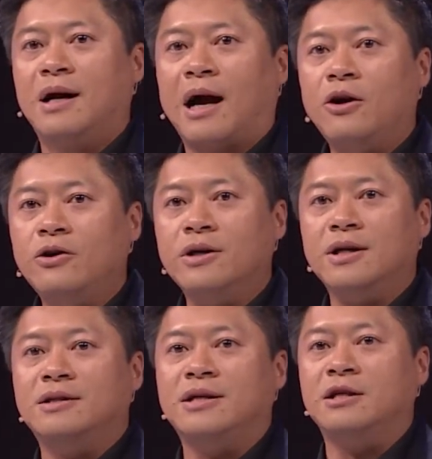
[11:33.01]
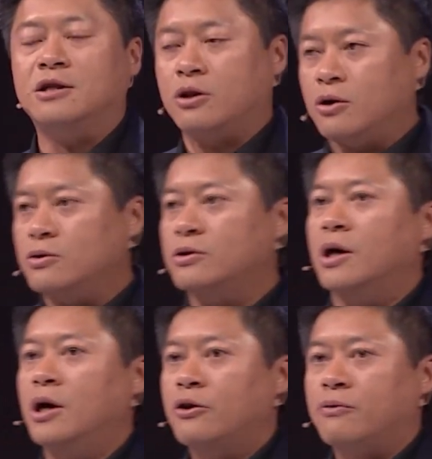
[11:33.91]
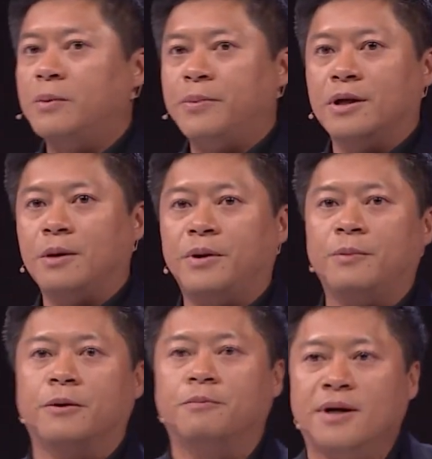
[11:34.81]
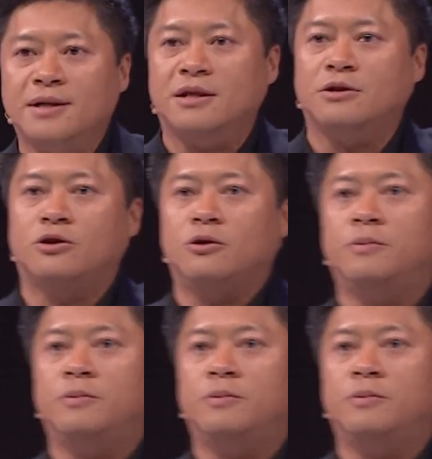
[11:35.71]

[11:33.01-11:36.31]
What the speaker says: How are you going to teach those 3 billion people plus the 2